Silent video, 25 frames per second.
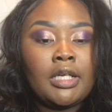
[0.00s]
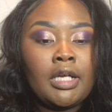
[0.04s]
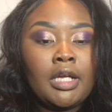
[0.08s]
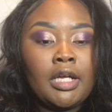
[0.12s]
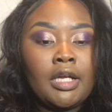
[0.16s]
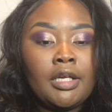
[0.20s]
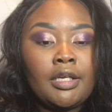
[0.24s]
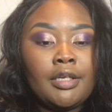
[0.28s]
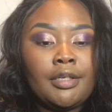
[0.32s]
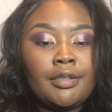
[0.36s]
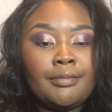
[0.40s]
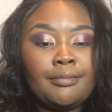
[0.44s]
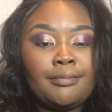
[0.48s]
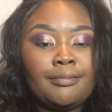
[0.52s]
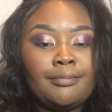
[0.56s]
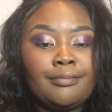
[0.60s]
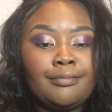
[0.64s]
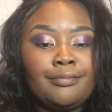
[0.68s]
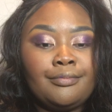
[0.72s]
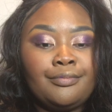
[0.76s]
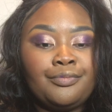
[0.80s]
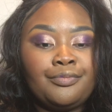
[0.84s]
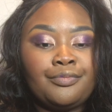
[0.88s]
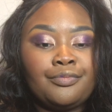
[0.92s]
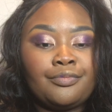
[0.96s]

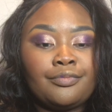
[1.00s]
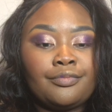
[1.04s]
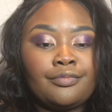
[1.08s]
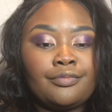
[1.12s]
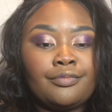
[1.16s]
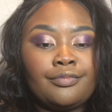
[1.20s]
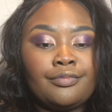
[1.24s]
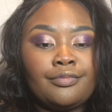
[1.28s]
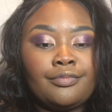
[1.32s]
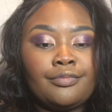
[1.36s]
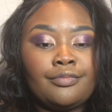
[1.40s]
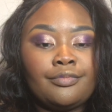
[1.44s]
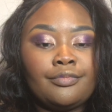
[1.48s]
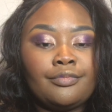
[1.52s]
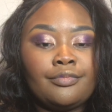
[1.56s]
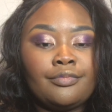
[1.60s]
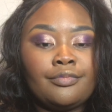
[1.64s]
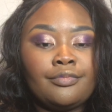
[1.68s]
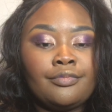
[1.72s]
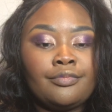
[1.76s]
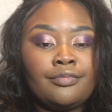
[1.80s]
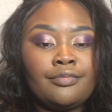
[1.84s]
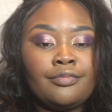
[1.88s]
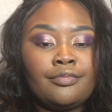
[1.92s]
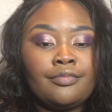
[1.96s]

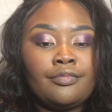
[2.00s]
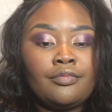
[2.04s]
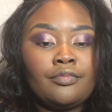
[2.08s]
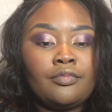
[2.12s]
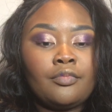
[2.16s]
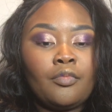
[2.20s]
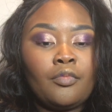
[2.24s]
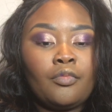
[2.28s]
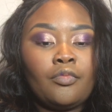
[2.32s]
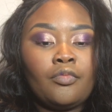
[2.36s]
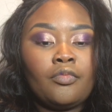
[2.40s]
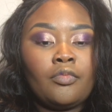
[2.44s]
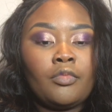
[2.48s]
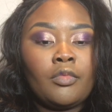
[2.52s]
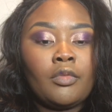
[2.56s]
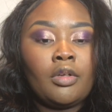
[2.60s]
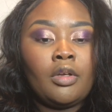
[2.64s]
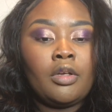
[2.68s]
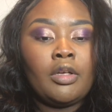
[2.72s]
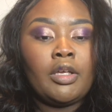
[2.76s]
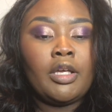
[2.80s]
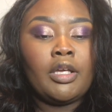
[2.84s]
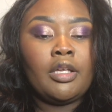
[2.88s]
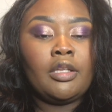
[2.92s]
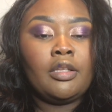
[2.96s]

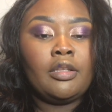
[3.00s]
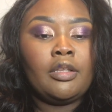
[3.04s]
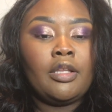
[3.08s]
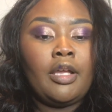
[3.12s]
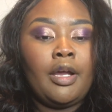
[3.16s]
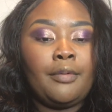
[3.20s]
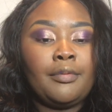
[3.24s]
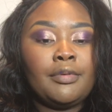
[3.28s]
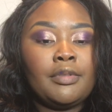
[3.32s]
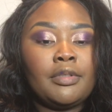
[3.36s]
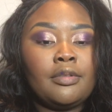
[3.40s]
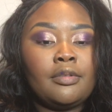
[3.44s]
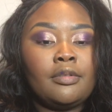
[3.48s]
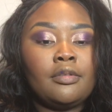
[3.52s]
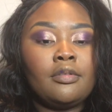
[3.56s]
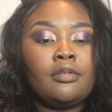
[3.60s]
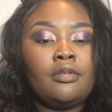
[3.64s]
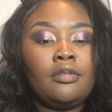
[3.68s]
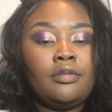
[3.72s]
And that was,